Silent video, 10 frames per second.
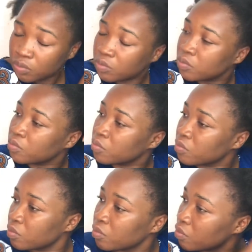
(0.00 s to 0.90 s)
Then I
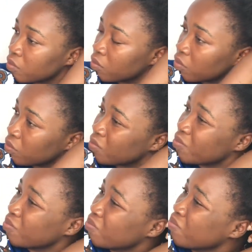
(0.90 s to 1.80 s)
go ahead and
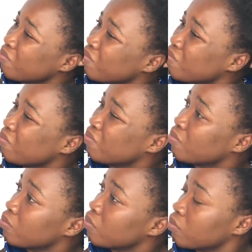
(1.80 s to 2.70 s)
detangle my
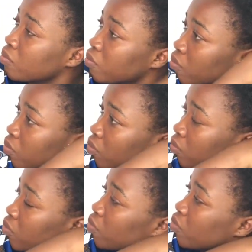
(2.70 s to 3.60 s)
hair and make sure
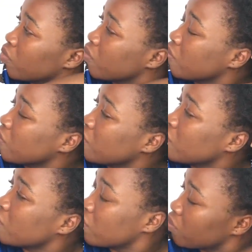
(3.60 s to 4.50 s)
my hair is very
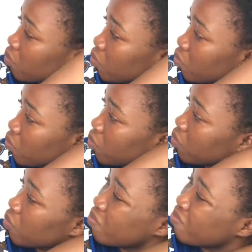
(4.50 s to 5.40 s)
well detangled, because
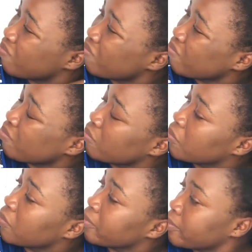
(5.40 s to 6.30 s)
you don't want
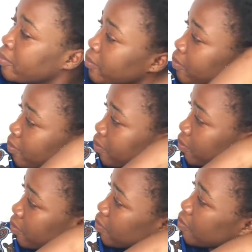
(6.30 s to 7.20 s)
any knots
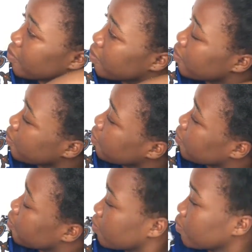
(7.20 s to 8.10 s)
in your
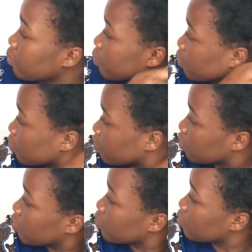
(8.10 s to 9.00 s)
hair strands,
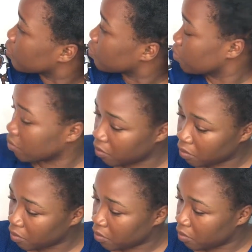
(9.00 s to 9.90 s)

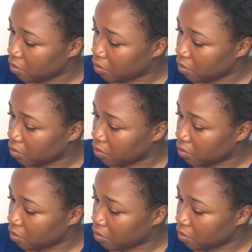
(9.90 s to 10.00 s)
and